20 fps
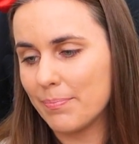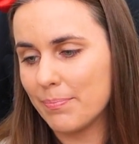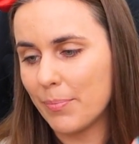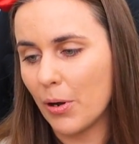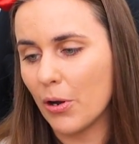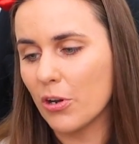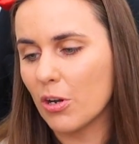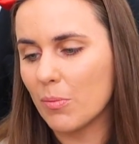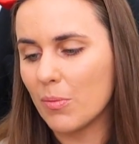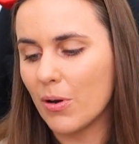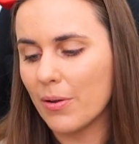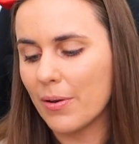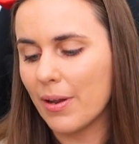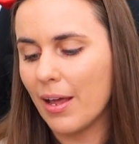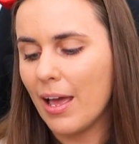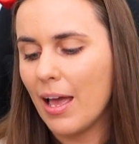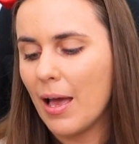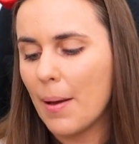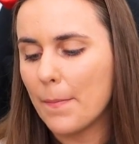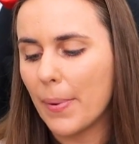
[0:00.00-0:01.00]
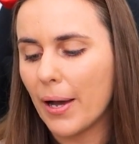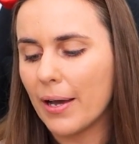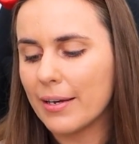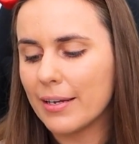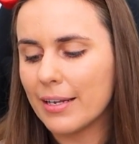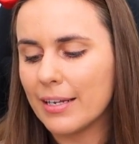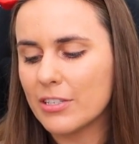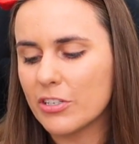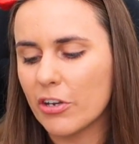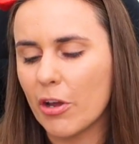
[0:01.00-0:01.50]
Pokemon,
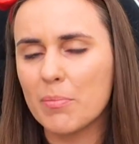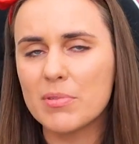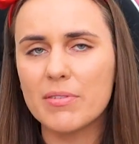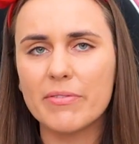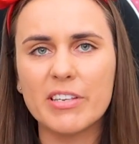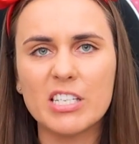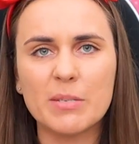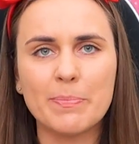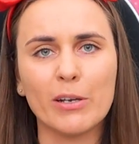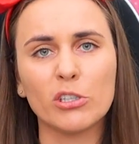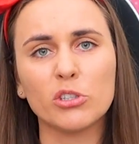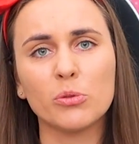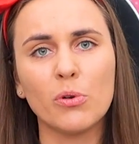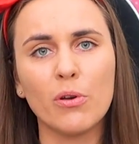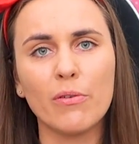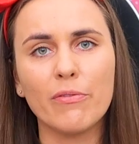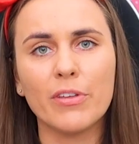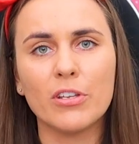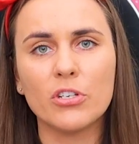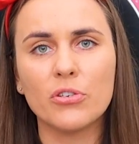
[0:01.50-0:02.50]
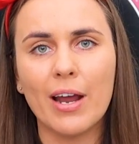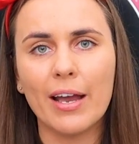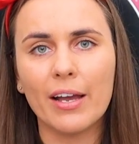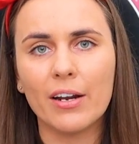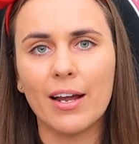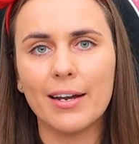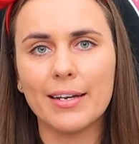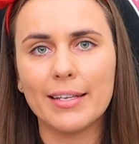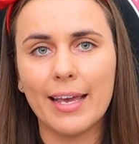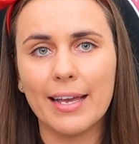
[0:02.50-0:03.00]
but in terms of the special move that
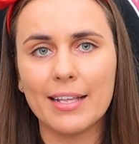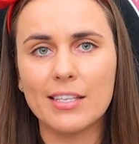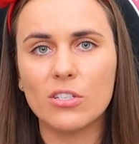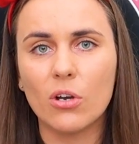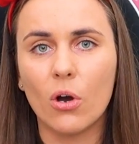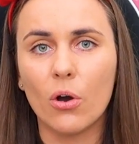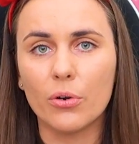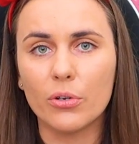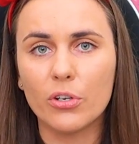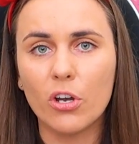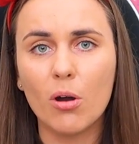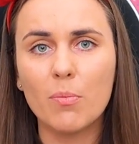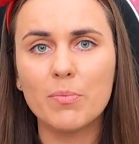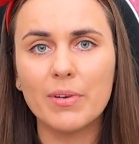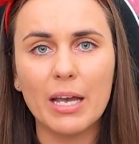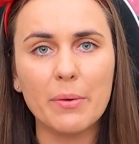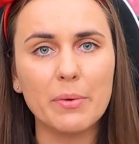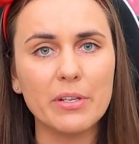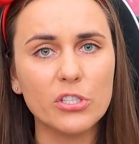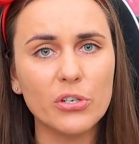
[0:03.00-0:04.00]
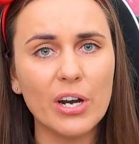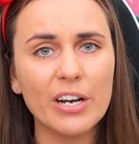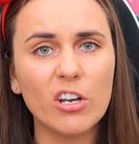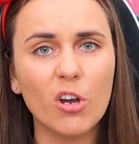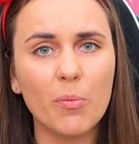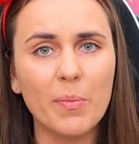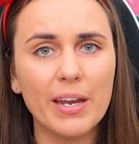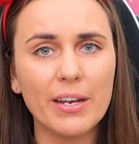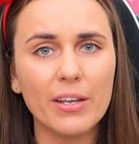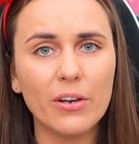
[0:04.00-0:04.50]
Dragonite gets on Com Day with
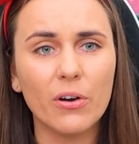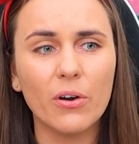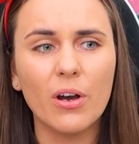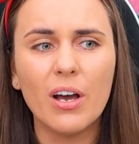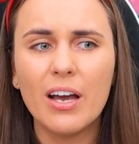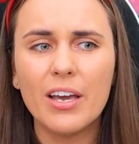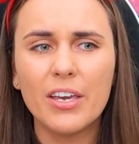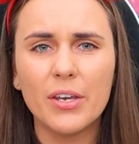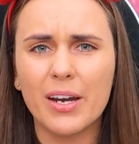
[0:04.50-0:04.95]
Draco Meteor,